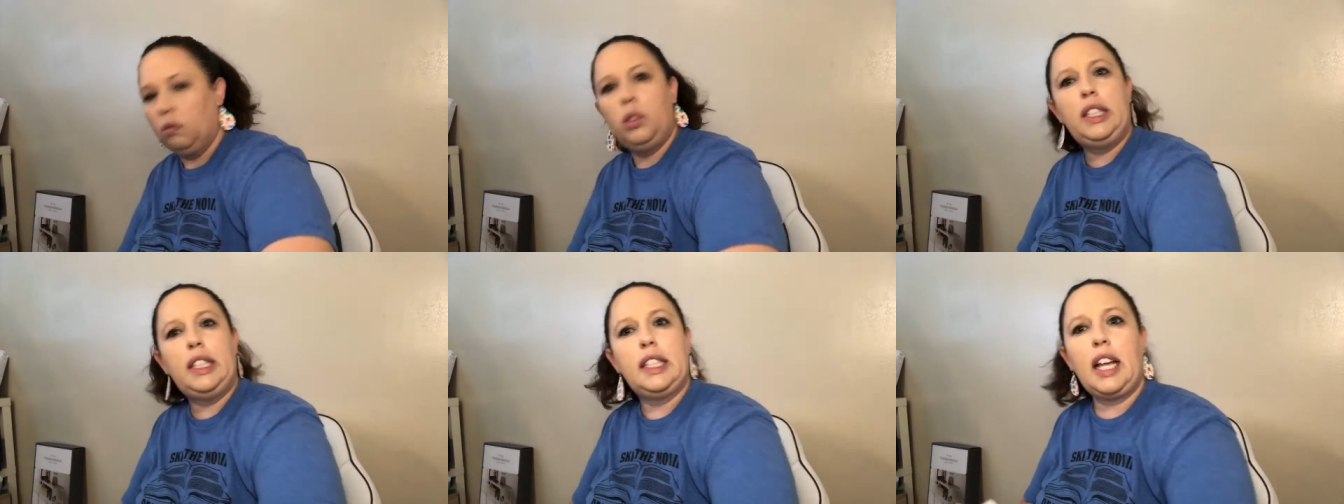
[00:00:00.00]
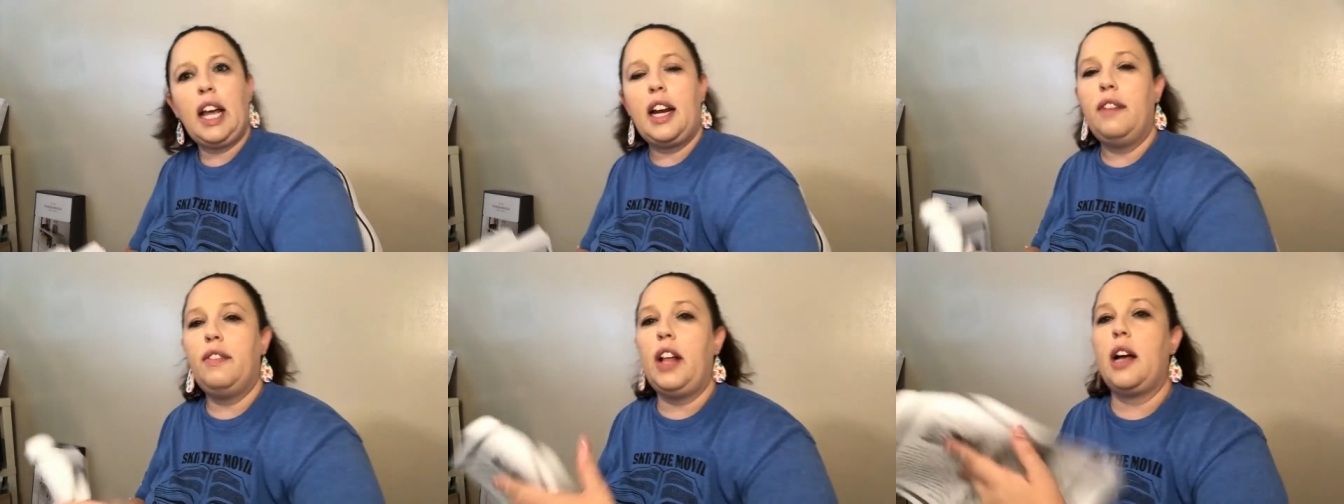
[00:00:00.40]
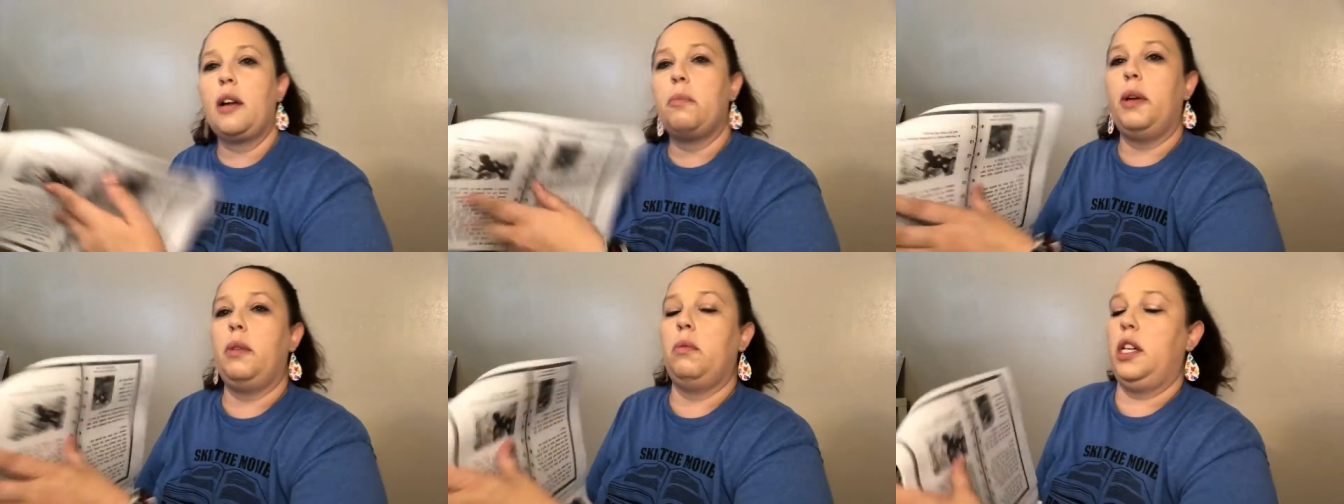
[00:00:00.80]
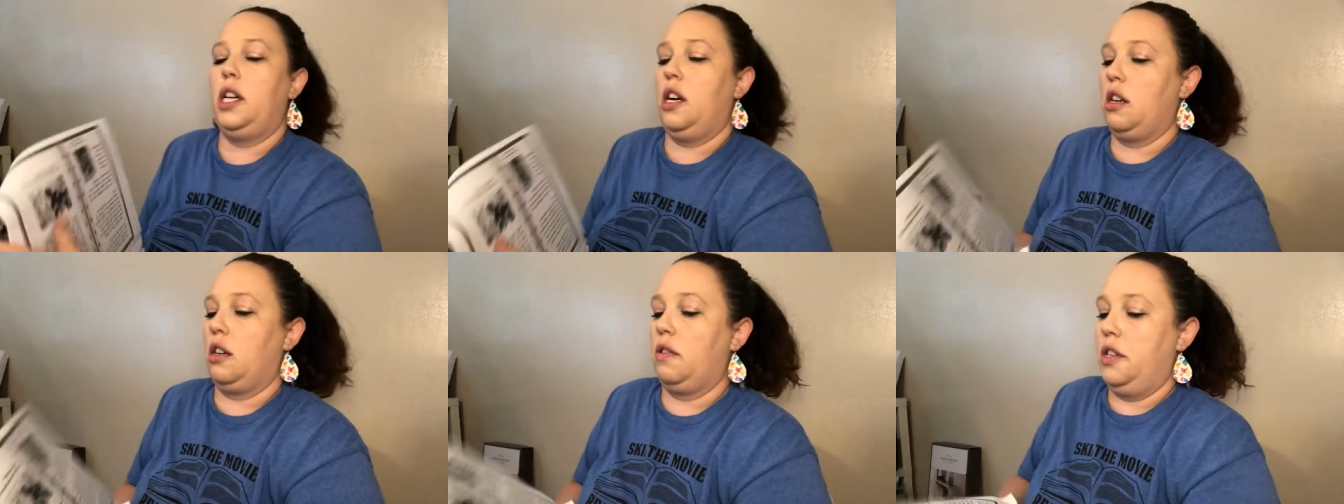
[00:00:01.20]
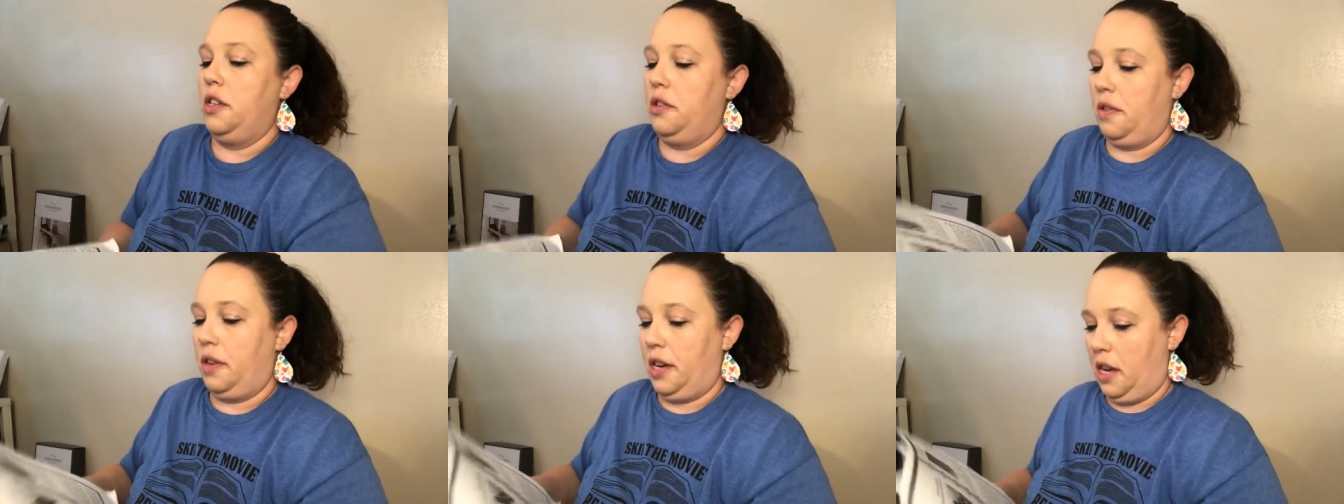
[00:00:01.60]
This is kind of long, but we are going
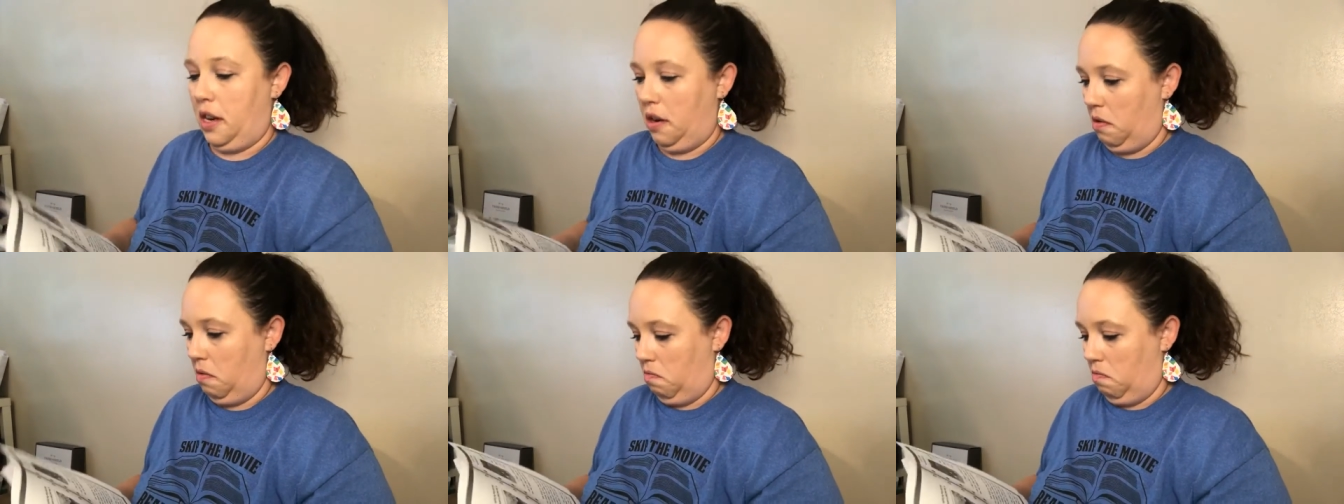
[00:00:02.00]
to read it.